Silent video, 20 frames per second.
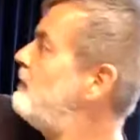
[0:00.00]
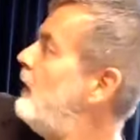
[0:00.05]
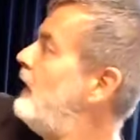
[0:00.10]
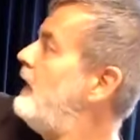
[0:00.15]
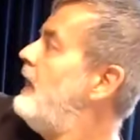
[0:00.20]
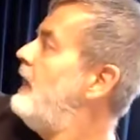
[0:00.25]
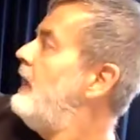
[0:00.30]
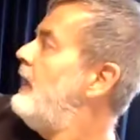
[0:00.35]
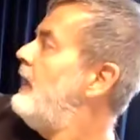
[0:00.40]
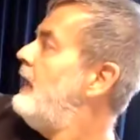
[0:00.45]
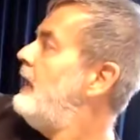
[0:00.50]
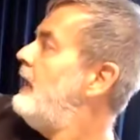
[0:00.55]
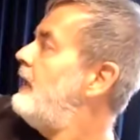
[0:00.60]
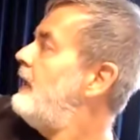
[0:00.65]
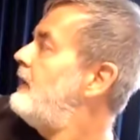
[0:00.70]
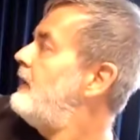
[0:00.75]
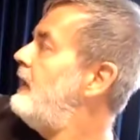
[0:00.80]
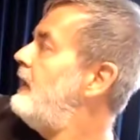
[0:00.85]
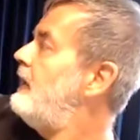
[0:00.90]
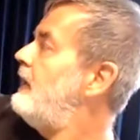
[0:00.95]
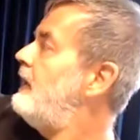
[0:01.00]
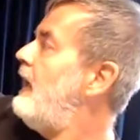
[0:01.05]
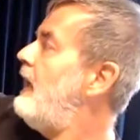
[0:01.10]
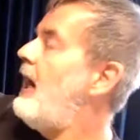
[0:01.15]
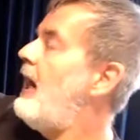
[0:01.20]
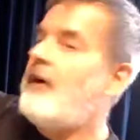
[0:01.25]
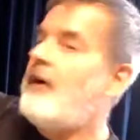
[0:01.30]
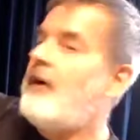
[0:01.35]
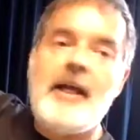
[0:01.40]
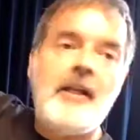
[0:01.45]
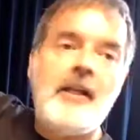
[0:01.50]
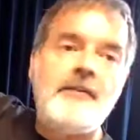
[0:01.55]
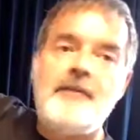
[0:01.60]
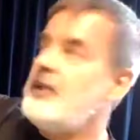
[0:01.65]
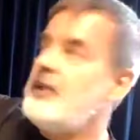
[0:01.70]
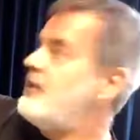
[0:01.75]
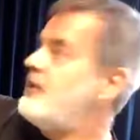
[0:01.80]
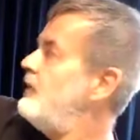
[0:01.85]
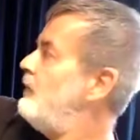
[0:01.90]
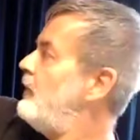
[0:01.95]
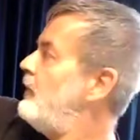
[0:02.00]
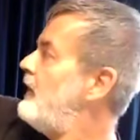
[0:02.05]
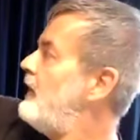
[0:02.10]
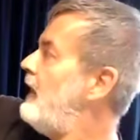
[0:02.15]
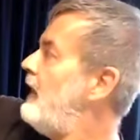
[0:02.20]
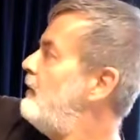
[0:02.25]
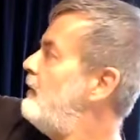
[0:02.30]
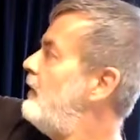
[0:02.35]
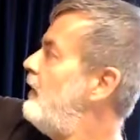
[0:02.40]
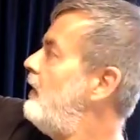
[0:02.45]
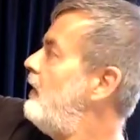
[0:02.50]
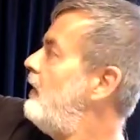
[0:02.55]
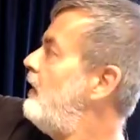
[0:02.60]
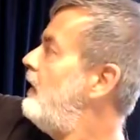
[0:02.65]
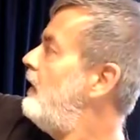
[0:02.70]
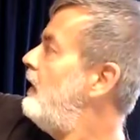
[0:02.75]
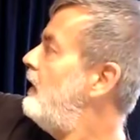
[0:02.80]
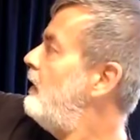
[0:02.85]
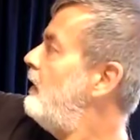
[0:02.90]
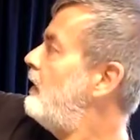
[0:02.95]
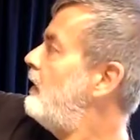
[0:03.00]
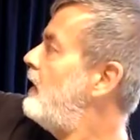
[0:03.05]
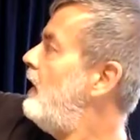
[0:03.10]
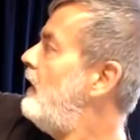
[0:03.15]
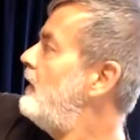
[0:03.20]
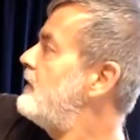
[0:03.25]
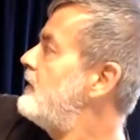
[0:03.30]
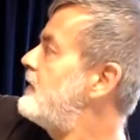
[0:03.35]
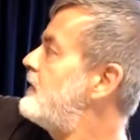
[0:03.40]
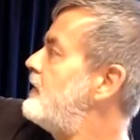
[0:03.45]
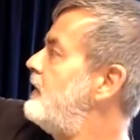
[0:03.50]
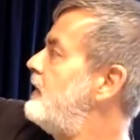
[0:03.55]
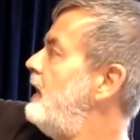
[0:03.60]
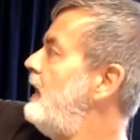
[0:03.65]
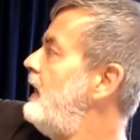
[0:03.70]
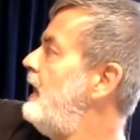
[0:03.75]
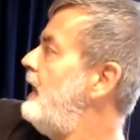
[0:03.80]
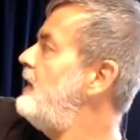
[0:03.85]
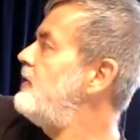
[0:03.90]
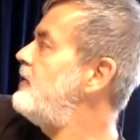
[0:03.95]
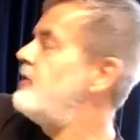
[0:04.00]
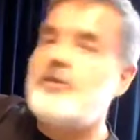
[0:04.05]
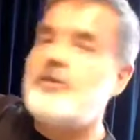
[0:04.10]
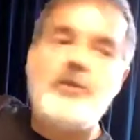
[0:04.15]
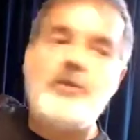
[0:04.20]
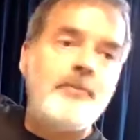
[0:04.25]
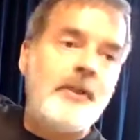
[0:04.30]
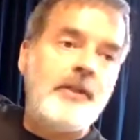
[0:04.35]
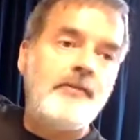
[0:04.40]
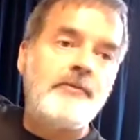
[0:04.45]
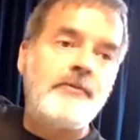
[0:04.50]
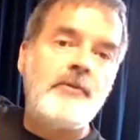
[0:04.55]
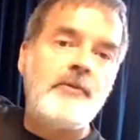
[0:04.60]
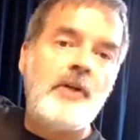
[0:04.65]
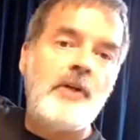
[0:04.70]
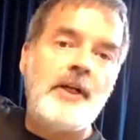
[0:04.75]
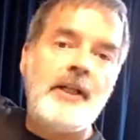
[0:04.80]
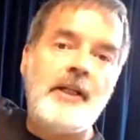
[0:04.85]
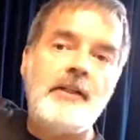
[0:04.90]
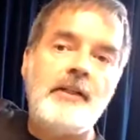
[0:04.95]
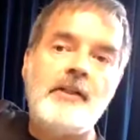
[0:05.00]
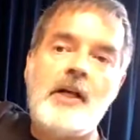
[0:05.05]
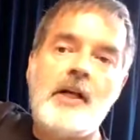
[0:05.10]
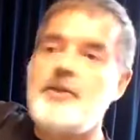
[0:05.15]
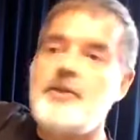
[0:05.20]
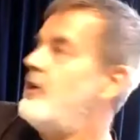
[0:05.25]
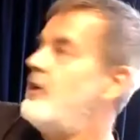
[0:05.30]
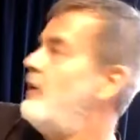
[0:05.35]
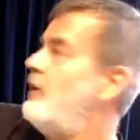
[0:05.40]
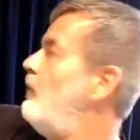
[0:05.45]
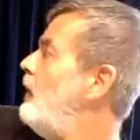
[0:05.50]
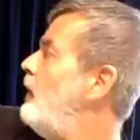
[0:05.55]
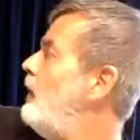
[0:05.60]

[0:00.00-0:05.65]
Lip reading: at one point, the higher elevation where they were caused the engine to be running not so